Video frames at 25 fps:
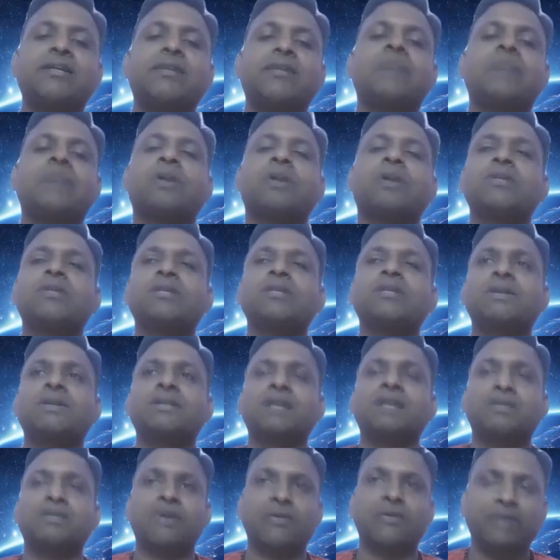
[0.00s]
comes also, they will
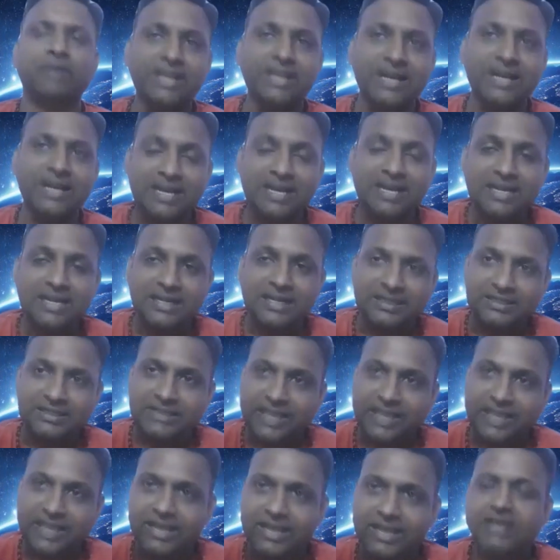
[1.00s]
survive. Why?
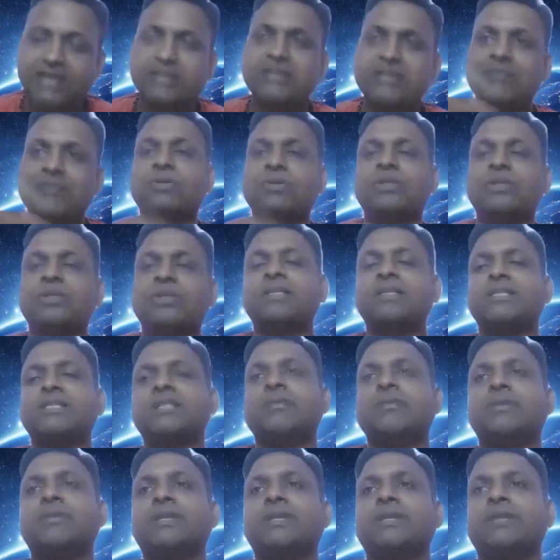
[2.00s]
The Murta
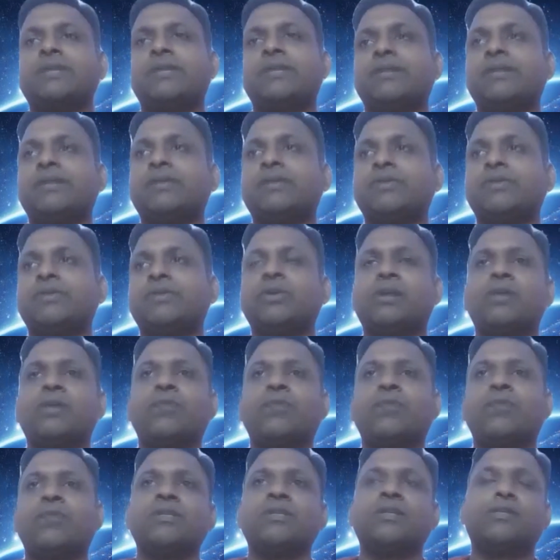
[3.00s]
Sanjivini, Shukra
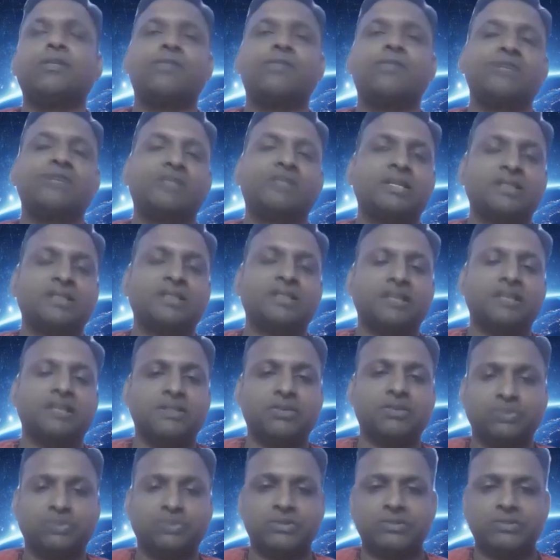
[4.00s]
owns the first and sixth
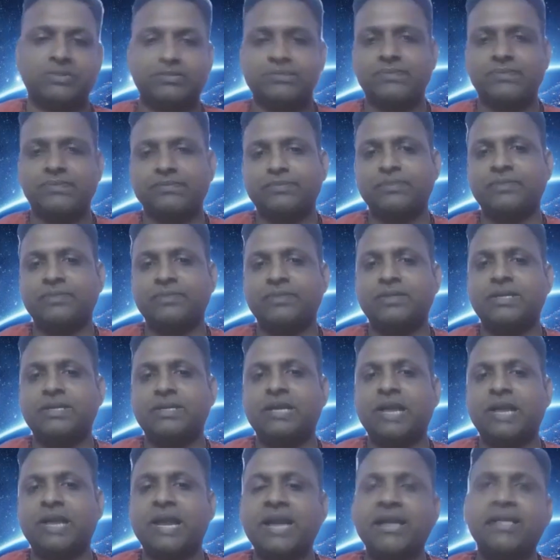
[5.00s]
house.
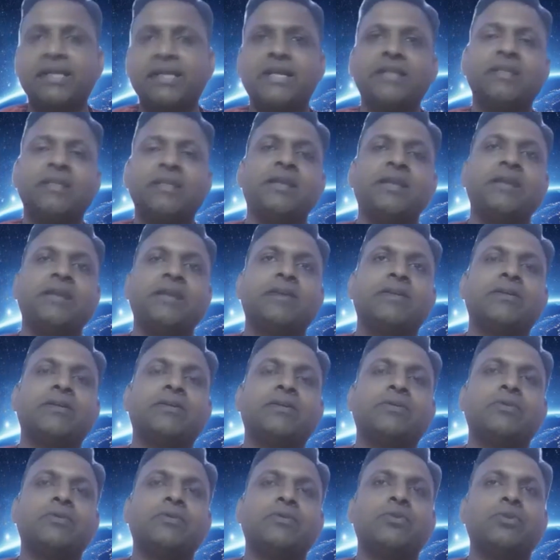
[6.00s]
And the
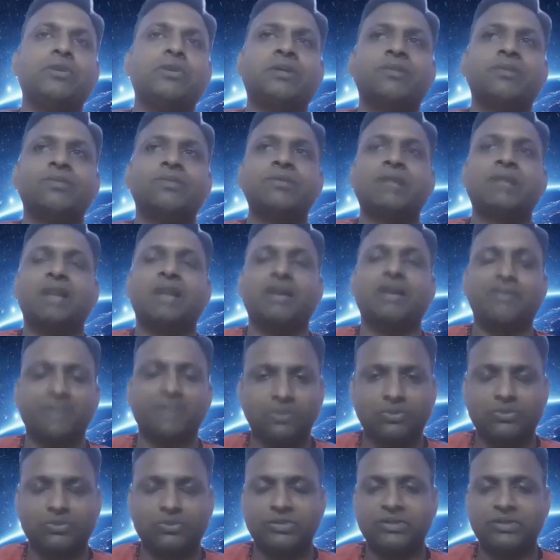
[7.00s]
Guru comes the 11th
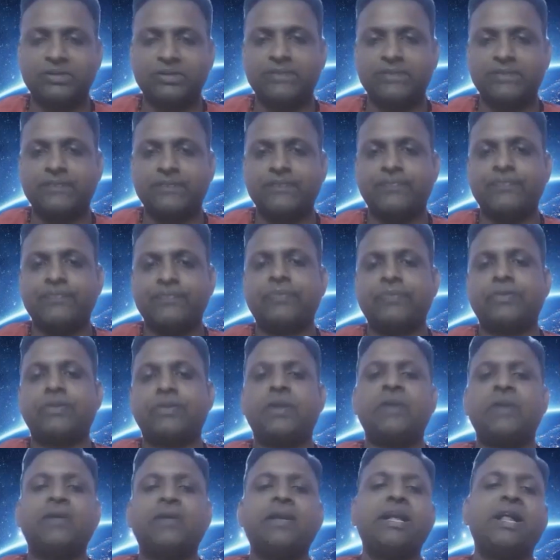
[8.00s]
house.
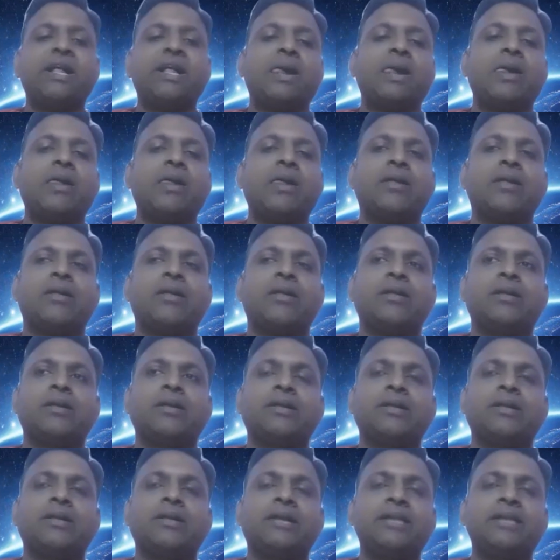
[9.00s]
Okay?
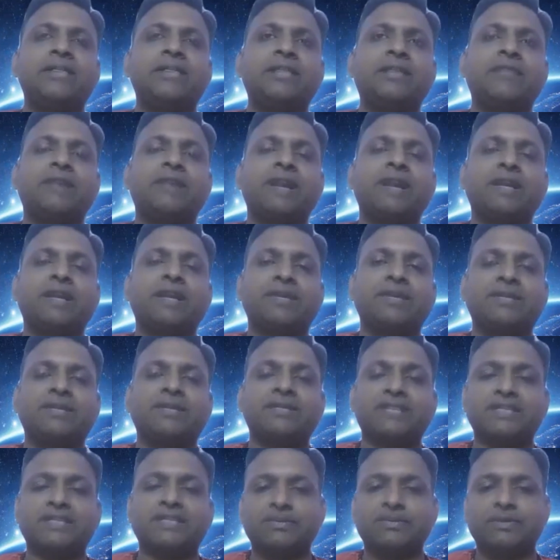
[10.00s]
That itself activates the
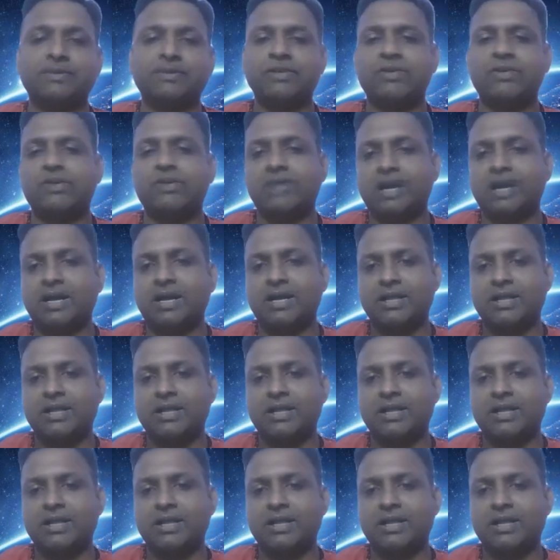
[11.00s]
Sanjivini Yoga.